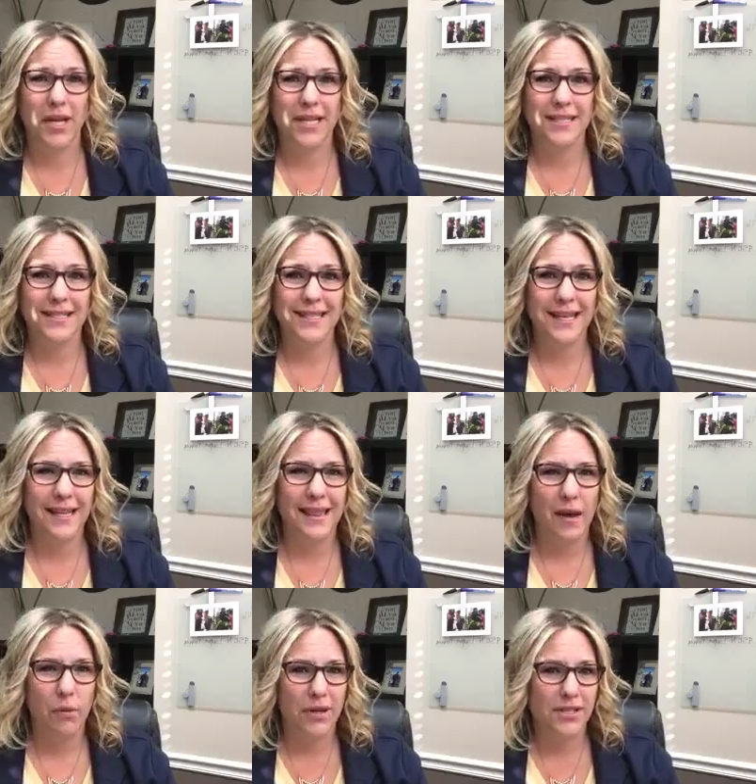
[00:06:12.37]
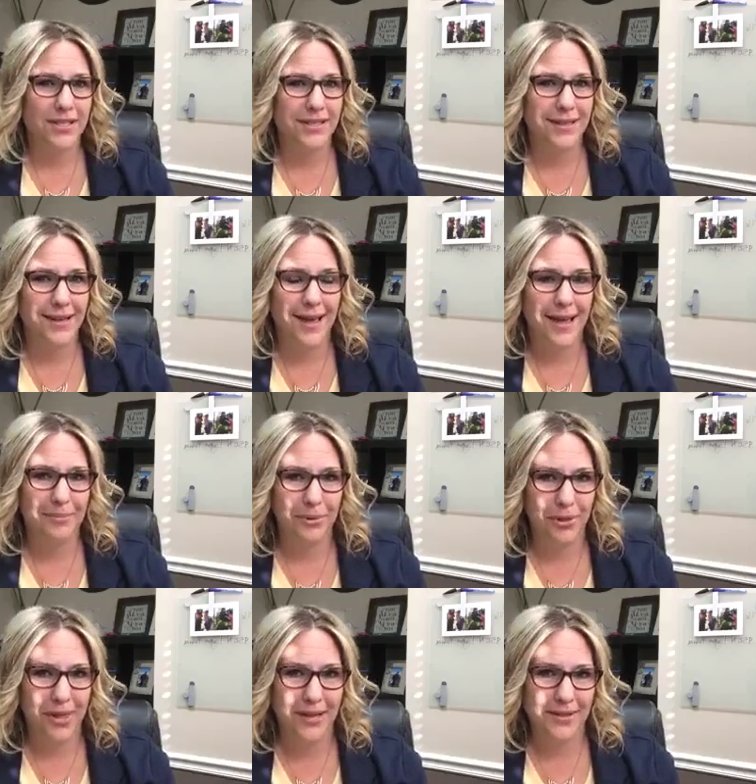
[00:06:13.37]
We can see that with just a
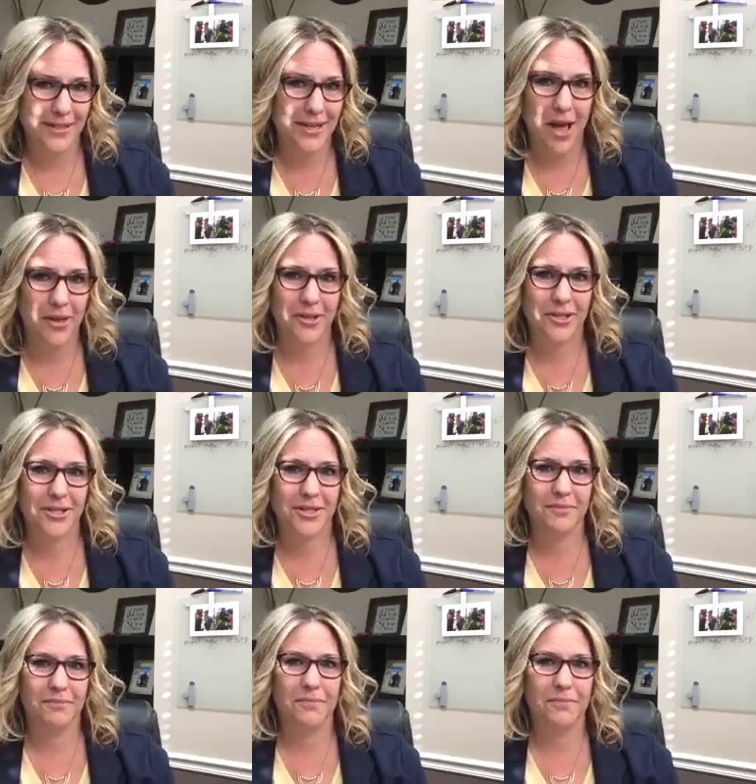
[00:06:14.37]
couple $1,000s